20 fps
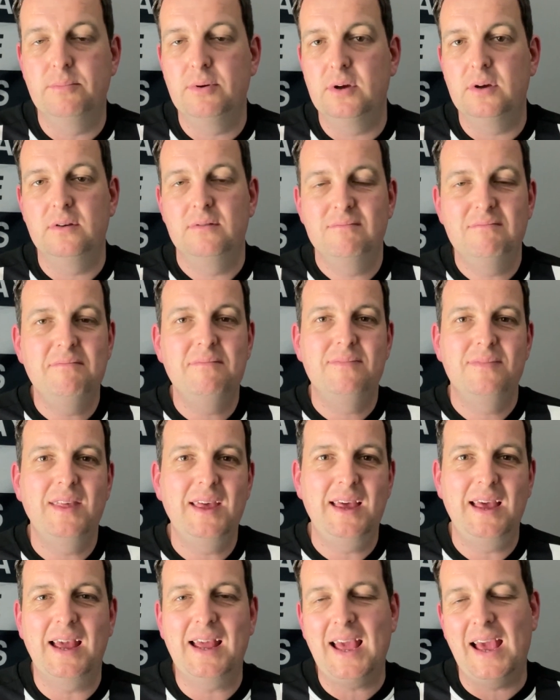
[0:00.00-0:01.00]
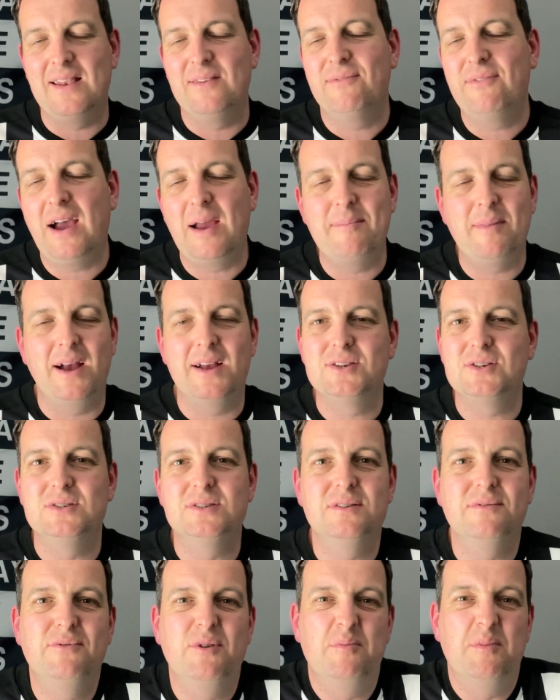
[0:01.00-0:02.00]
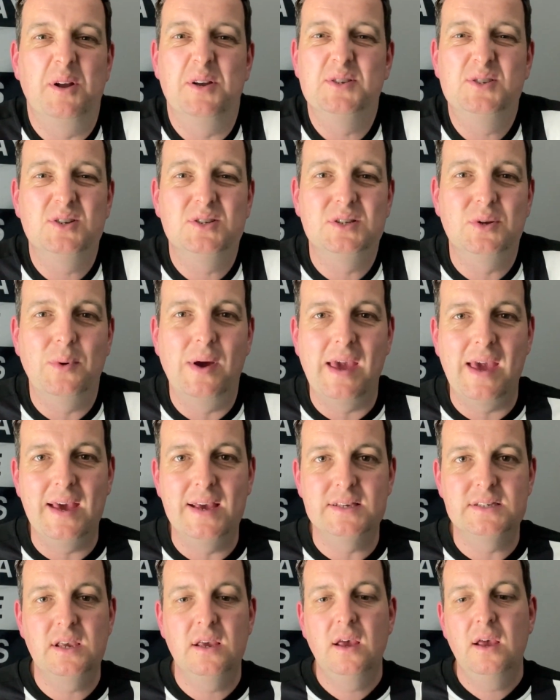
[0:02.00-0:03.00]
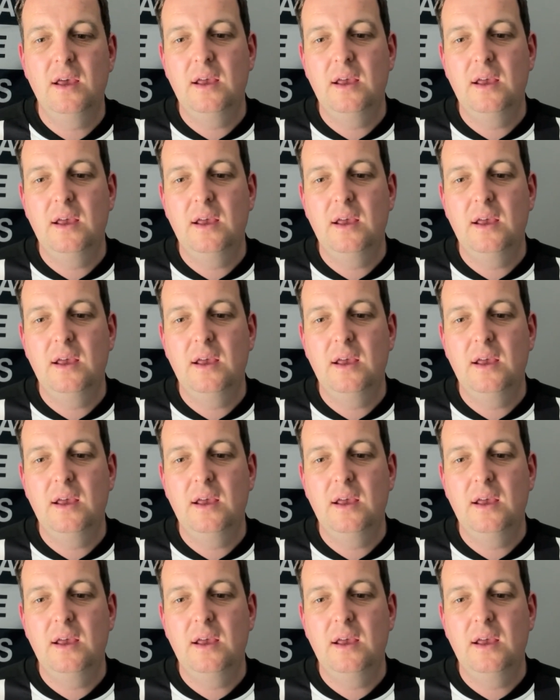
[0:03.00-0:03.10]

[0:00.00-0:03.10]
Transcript: But again, fine margins in football. It's just the way it is.